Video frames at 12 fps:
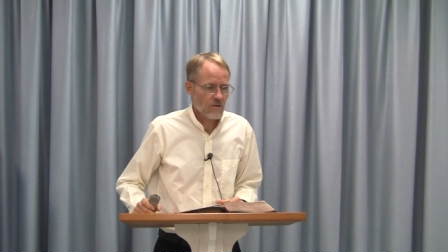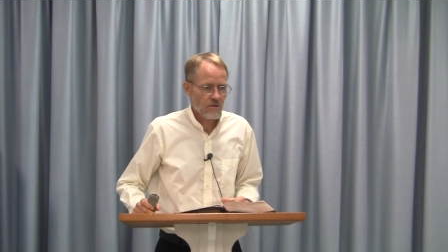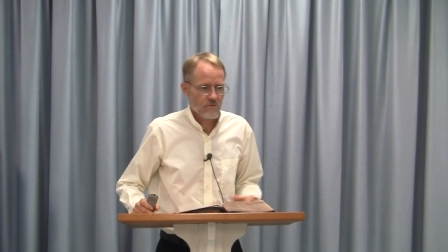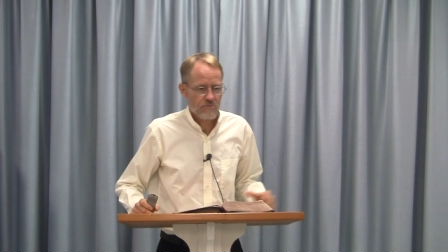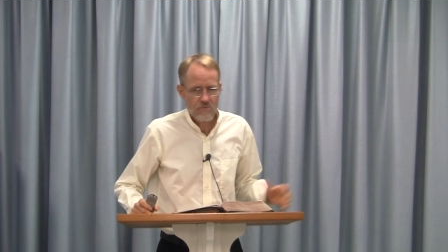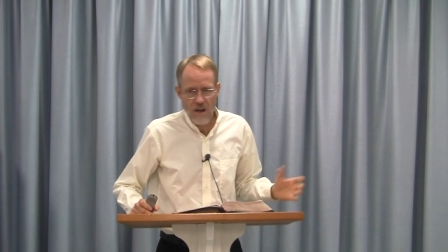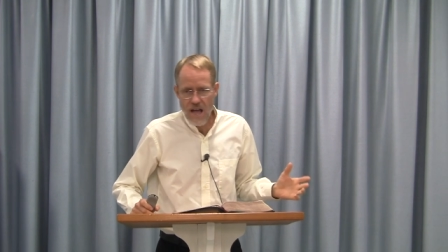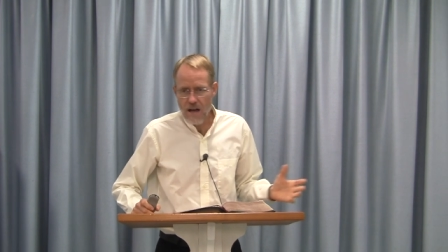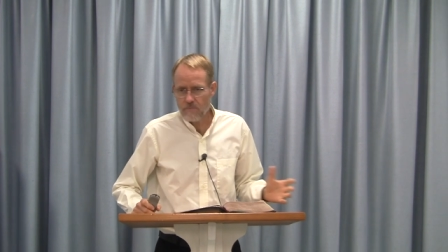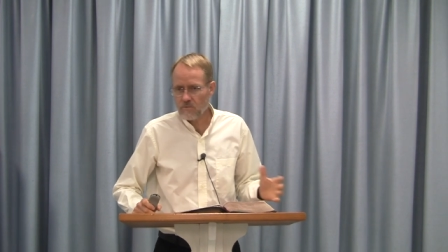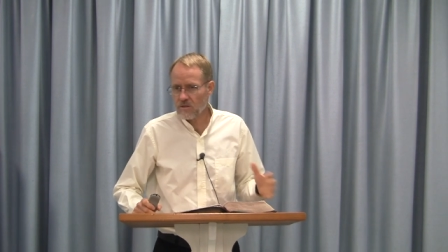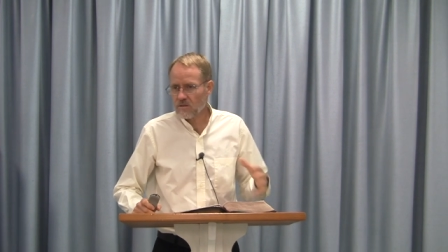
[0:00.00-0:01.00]
or
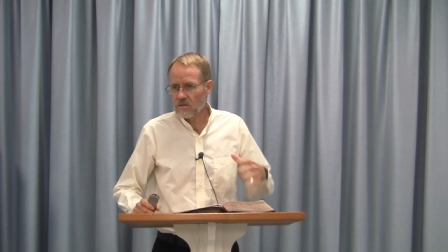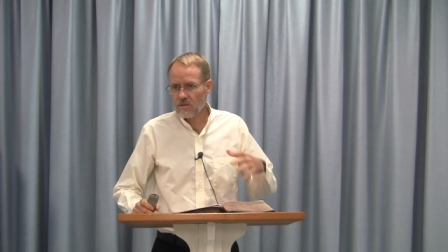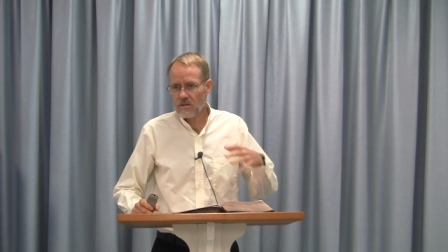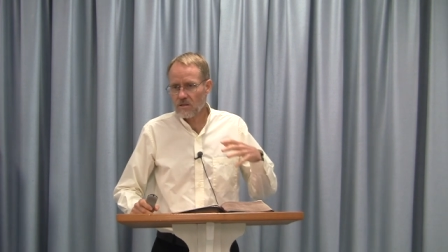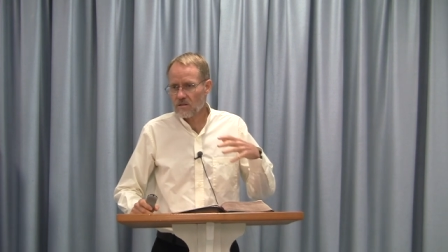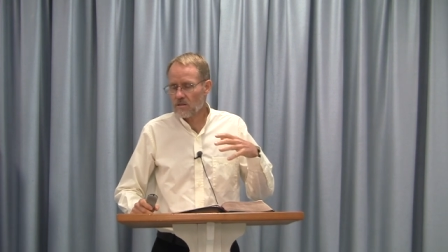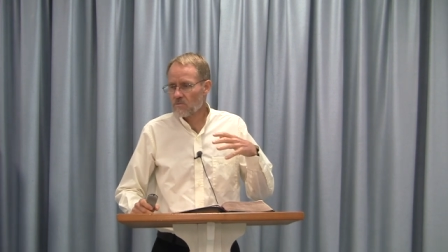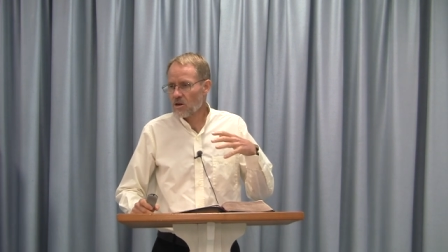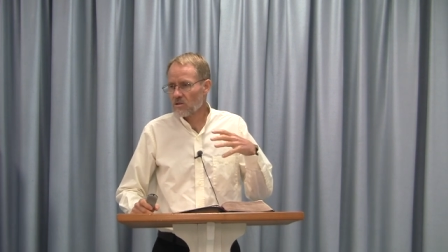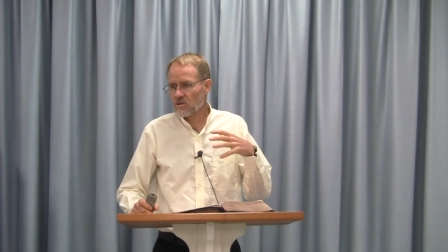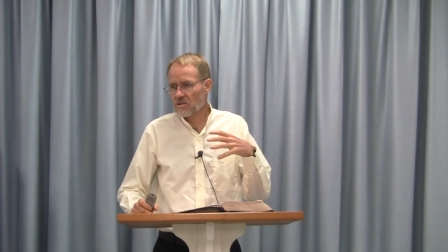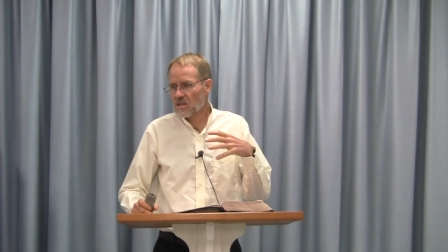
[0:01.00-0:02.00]
rap with the, the
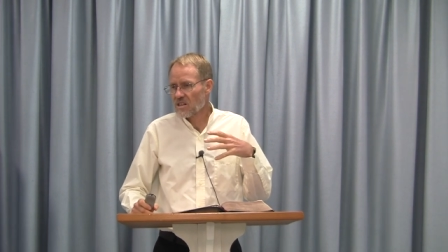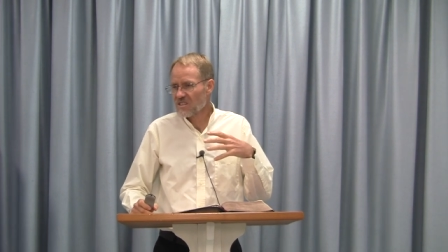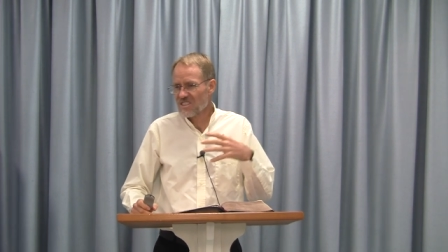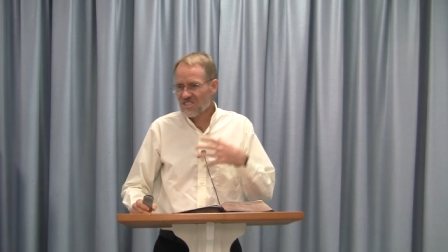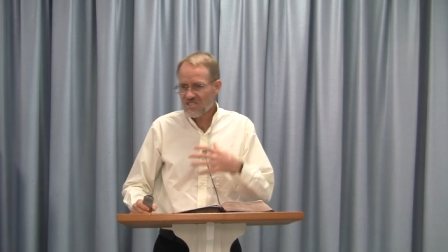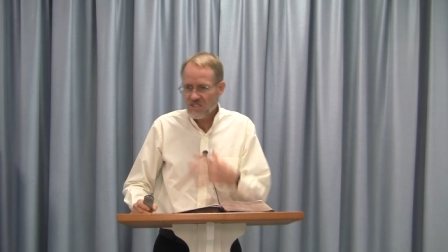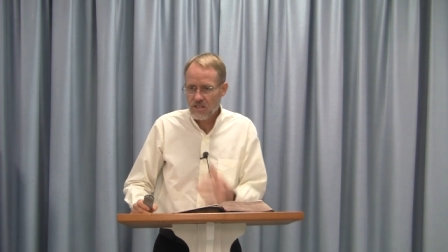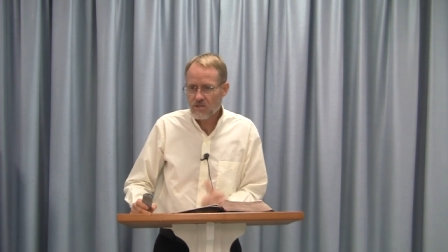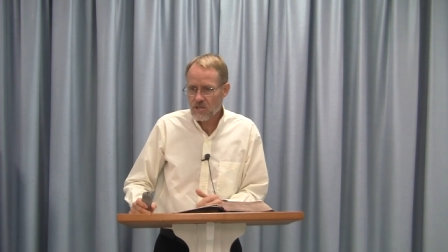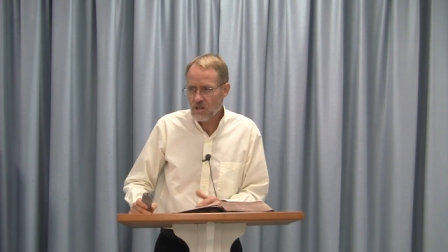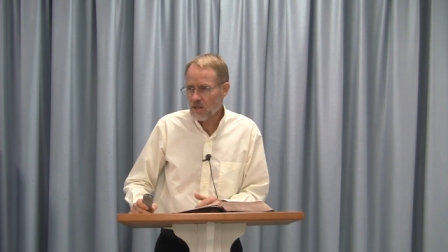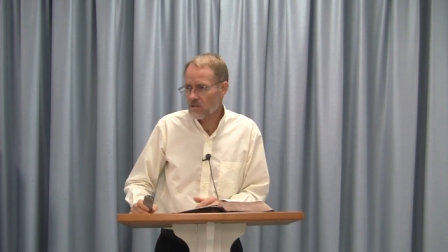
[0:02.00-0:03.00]
most
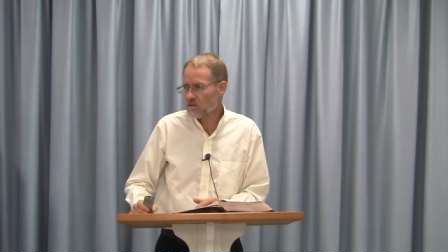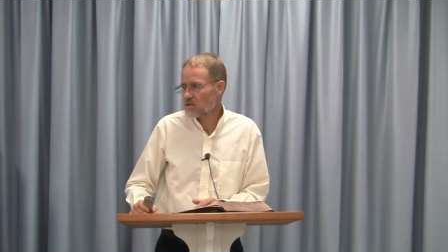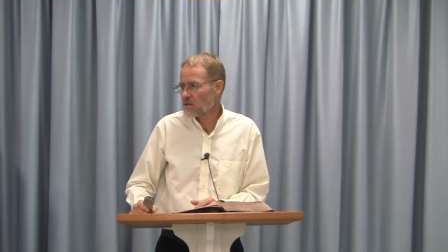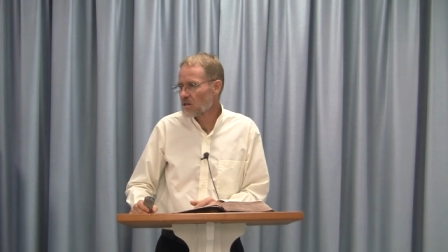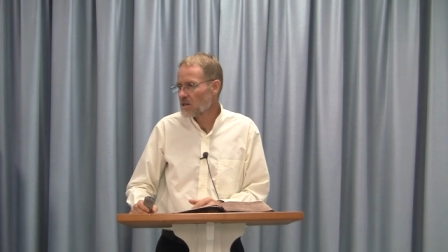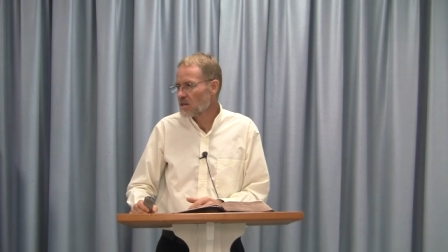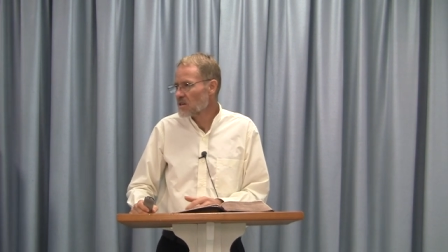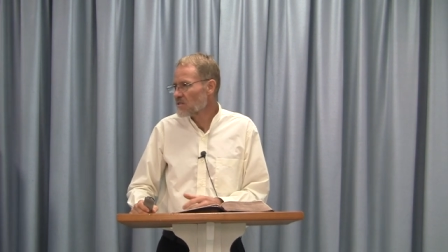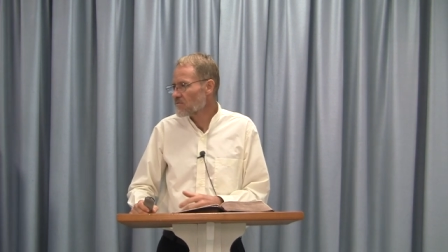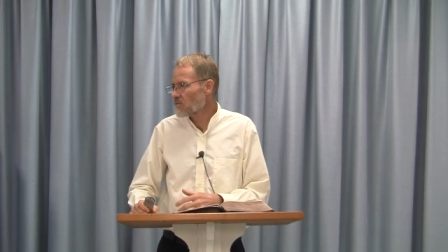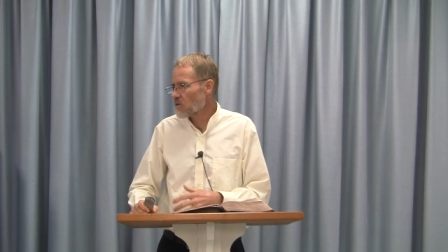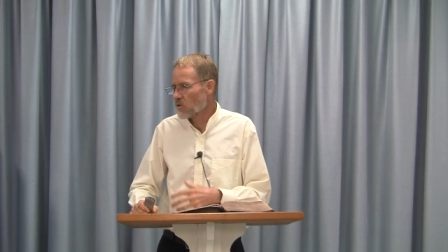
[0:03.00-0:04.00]
licentious
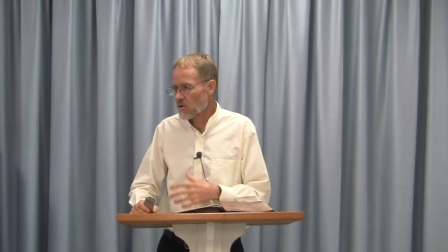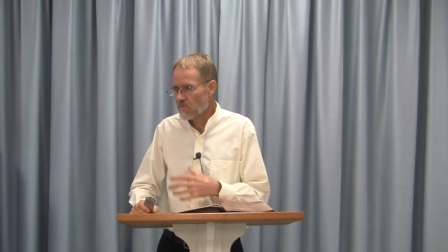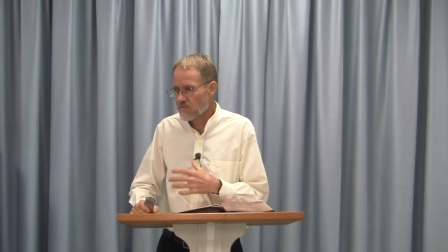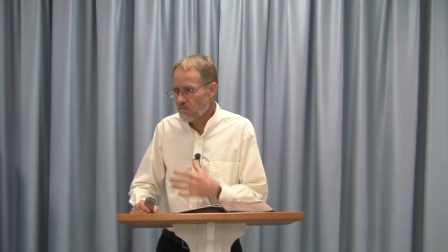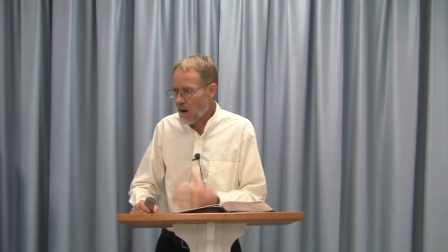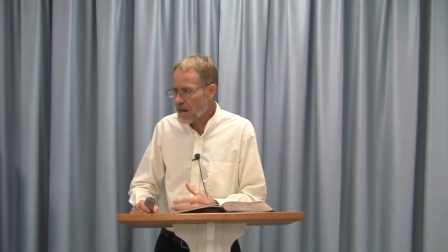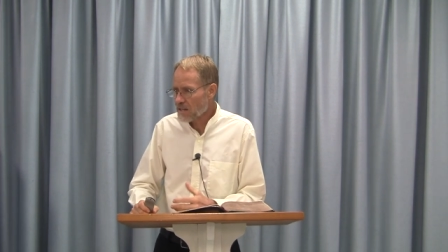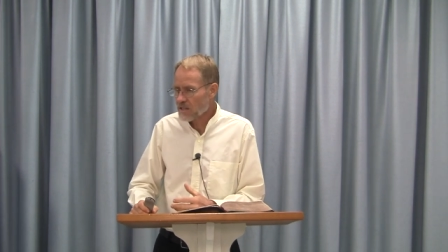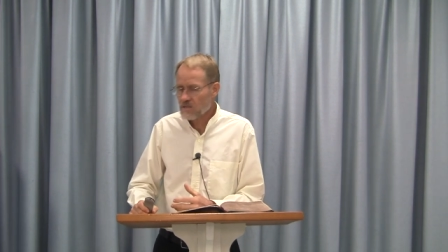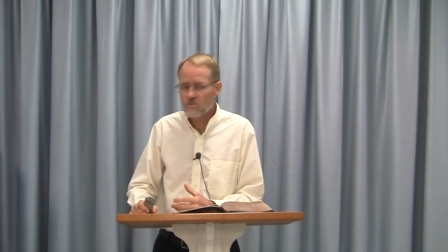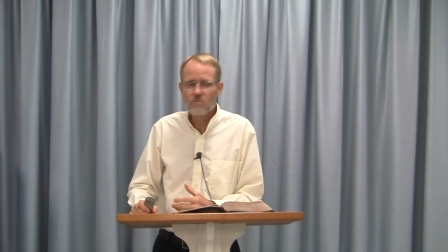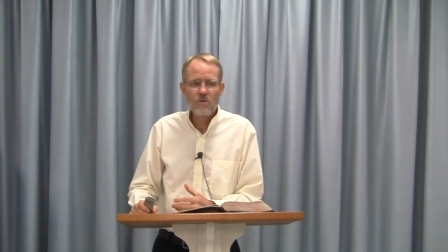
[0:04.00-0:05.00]
or
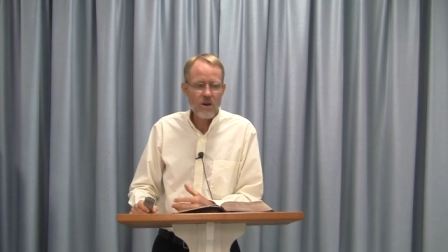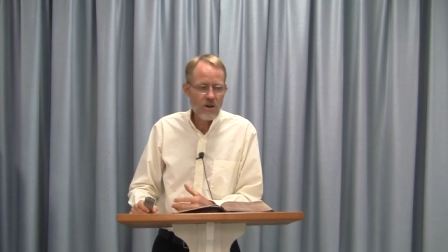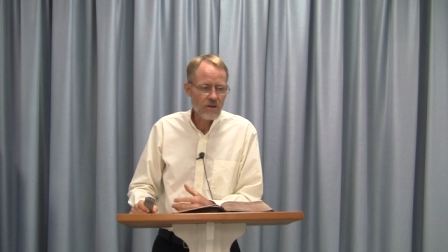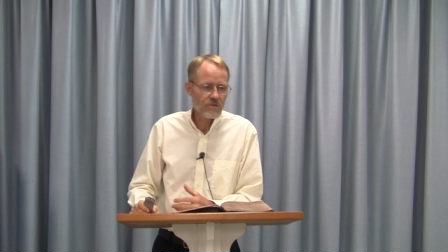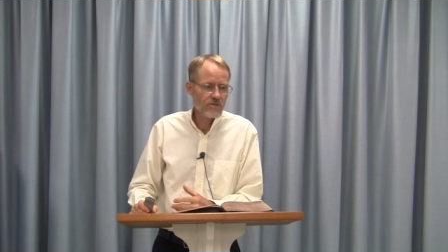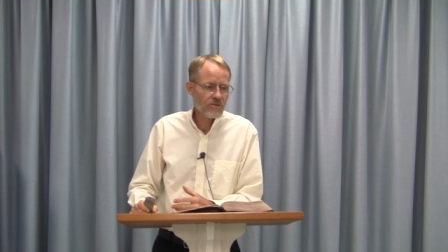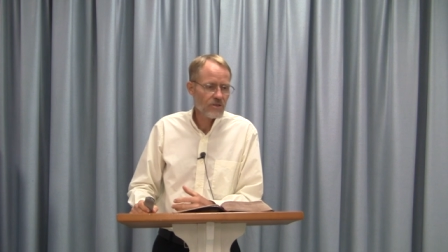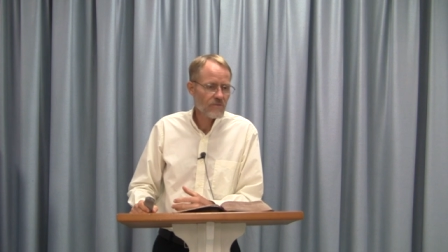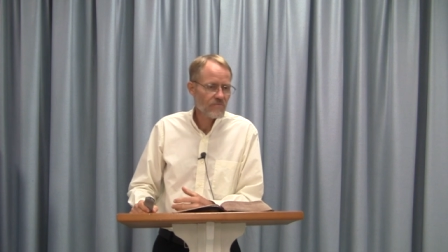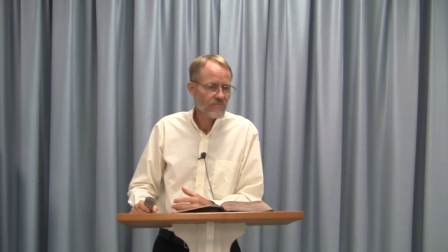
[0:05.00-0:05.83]
violent words.